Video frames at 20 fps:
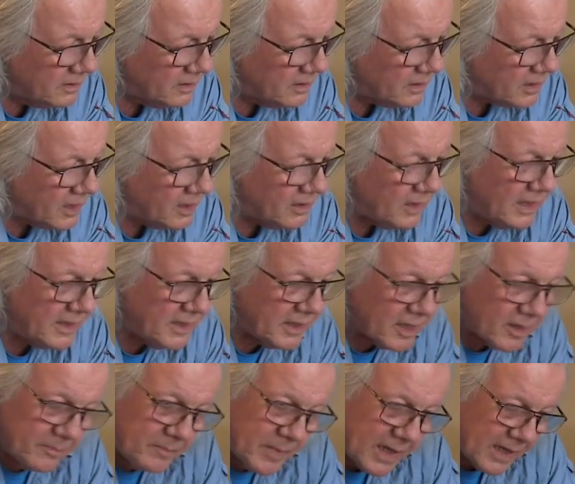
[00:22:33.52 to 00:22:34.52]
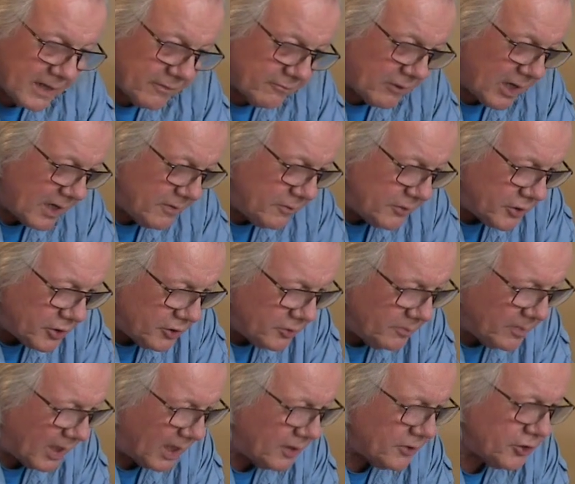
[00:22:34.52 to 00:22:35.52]
I can't let it come back round too
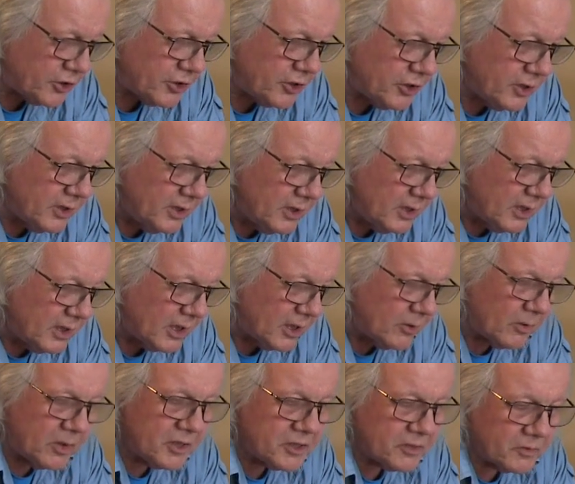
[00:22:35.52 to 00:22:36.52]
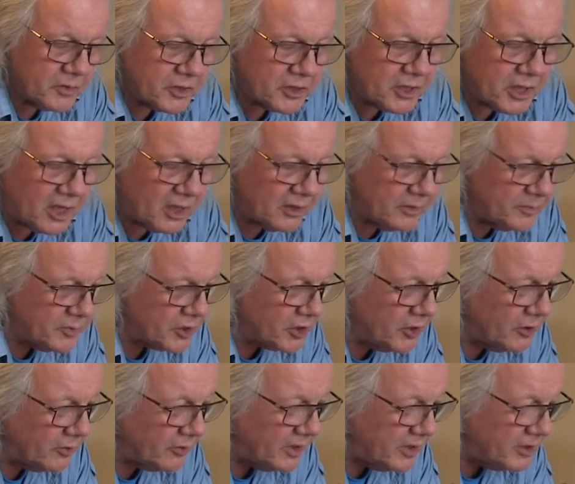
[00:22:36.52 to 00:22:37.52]
much, otherwise it will start
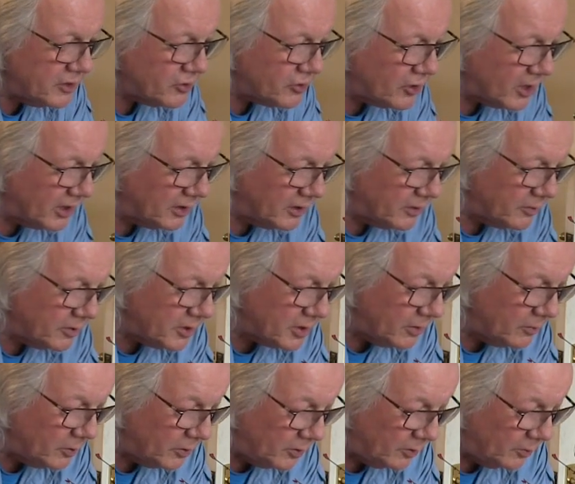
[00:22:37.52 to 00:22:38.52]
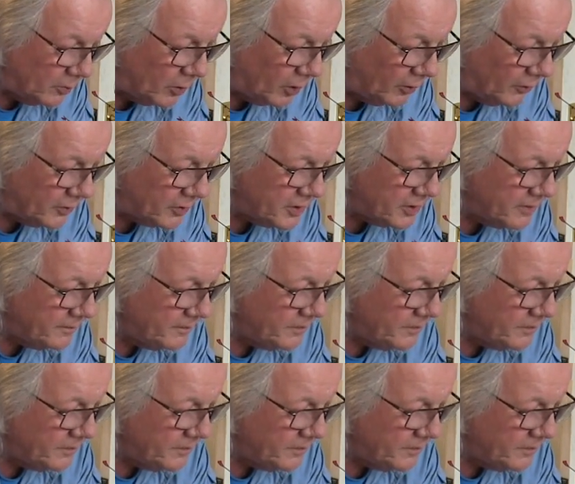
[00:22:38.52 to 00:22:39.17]
obscuring the trunk, which I wouldn't want.